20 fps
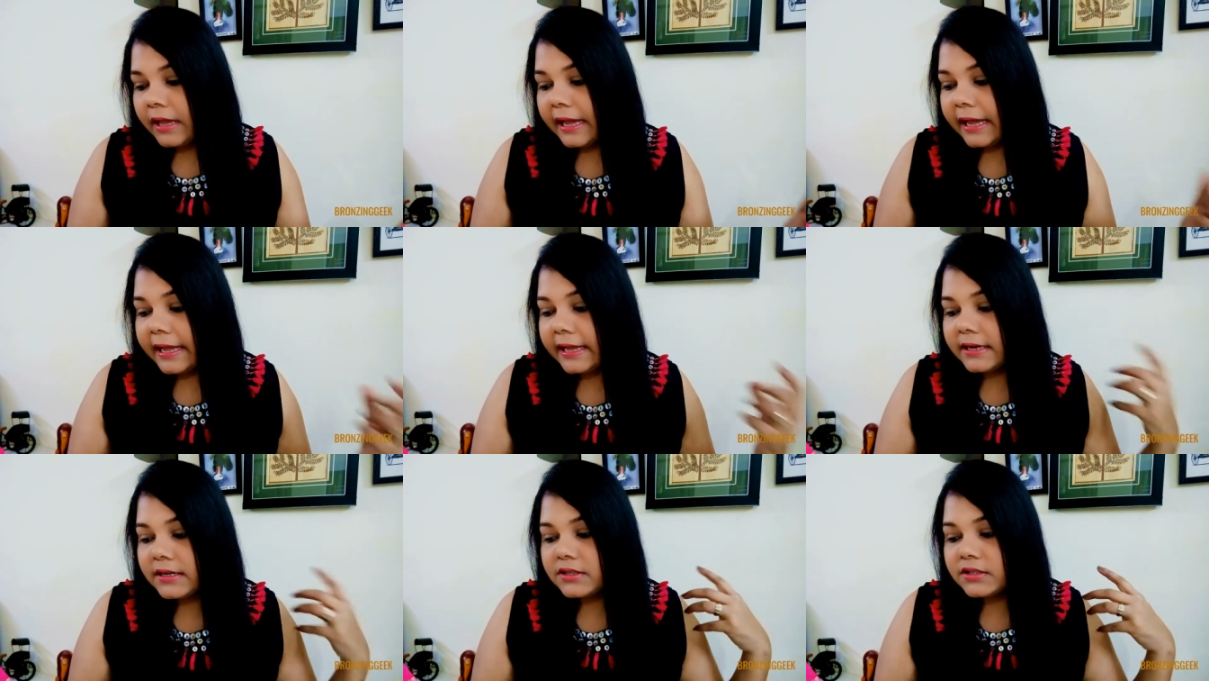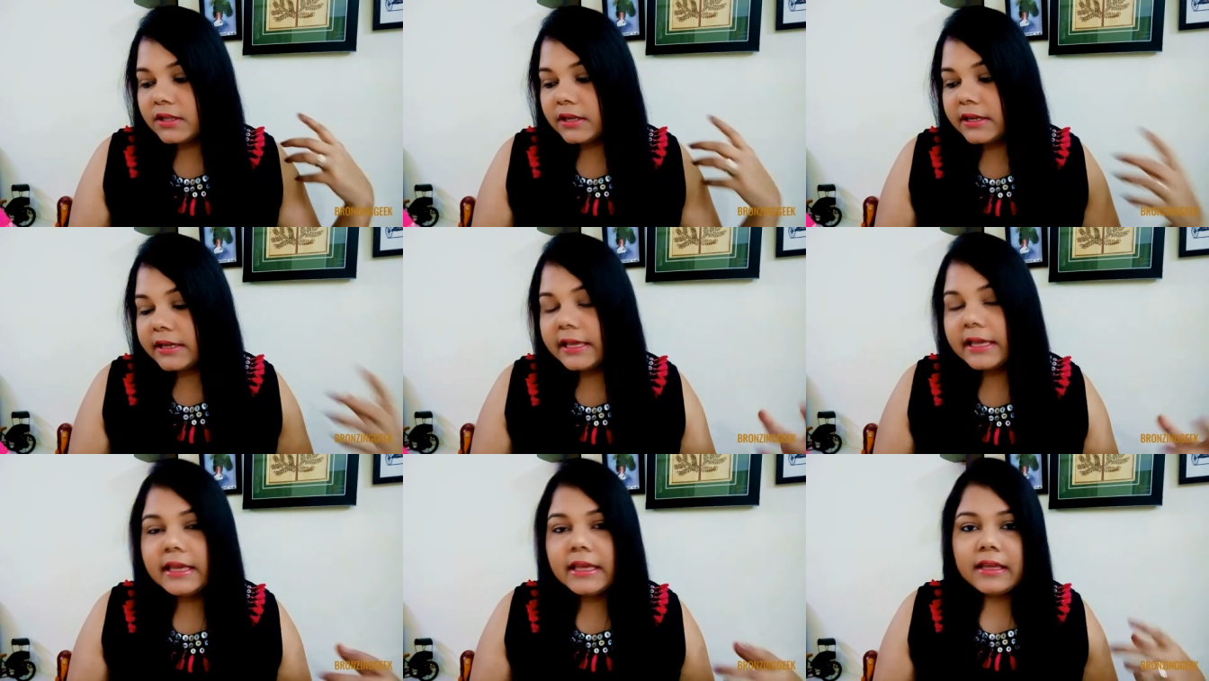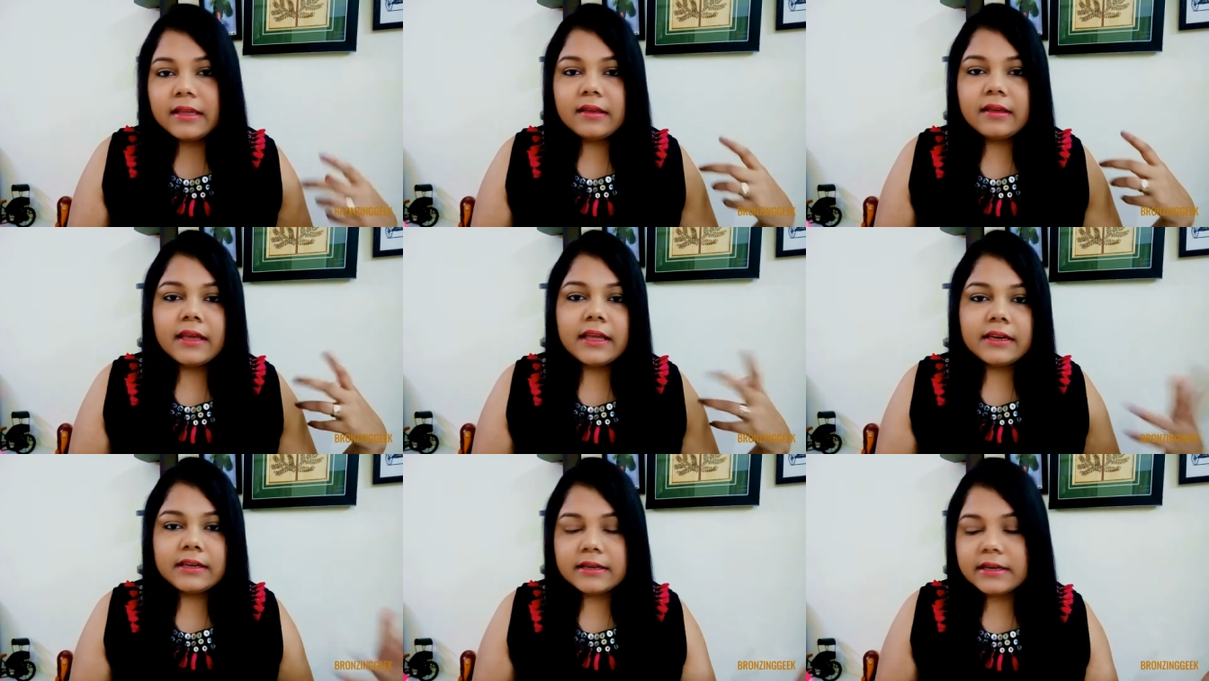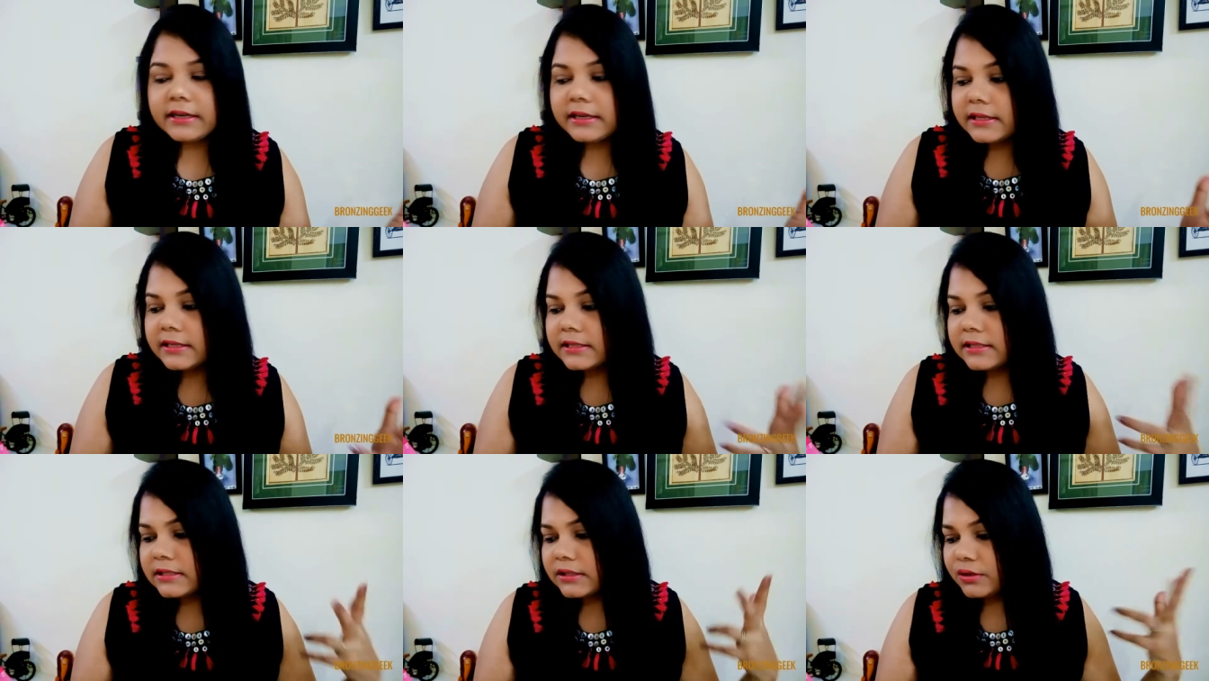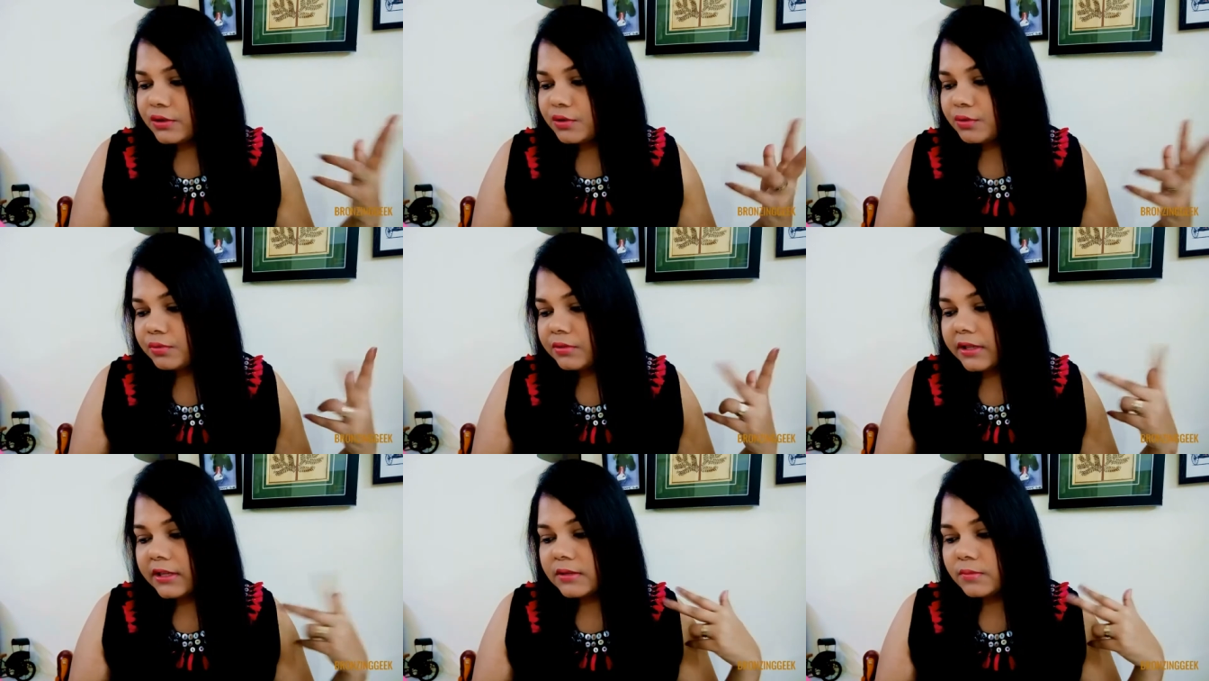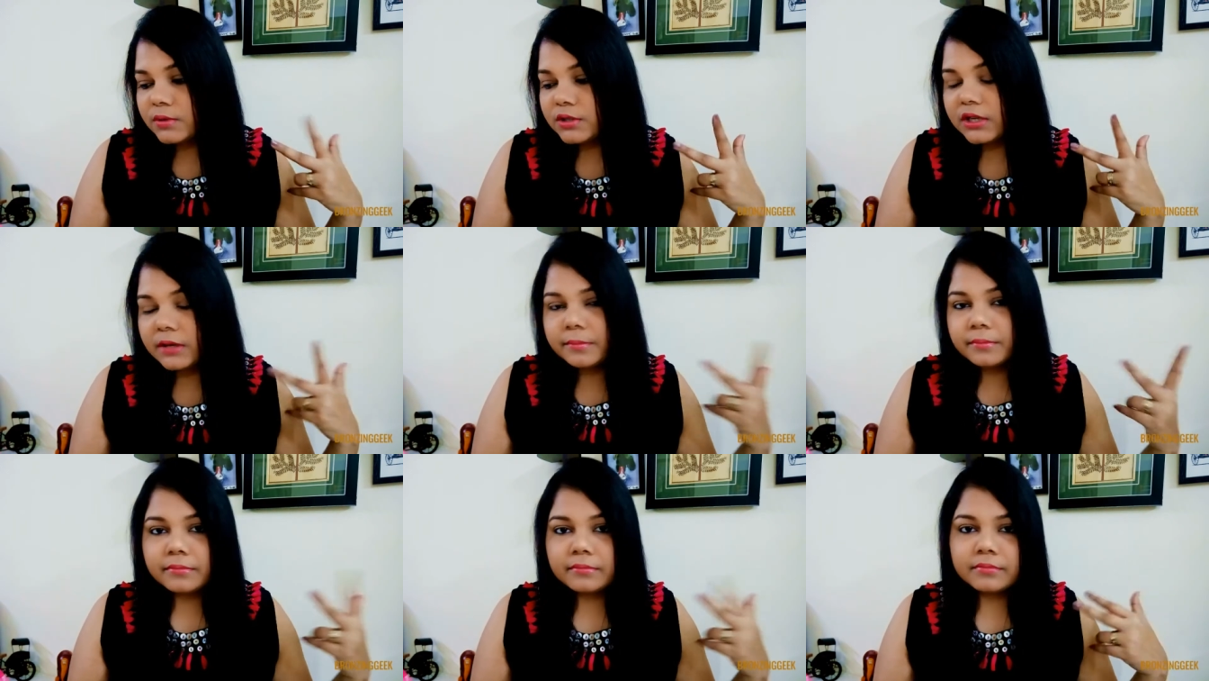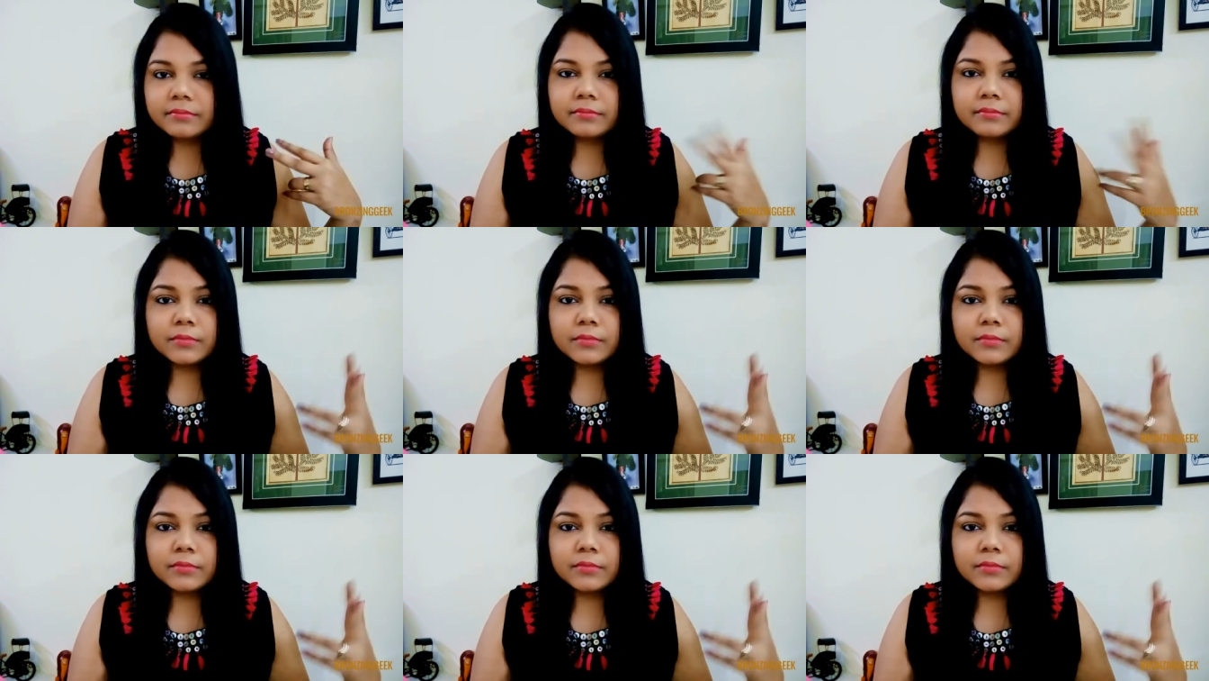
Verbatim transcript: And the key ingredients, the 2 things which I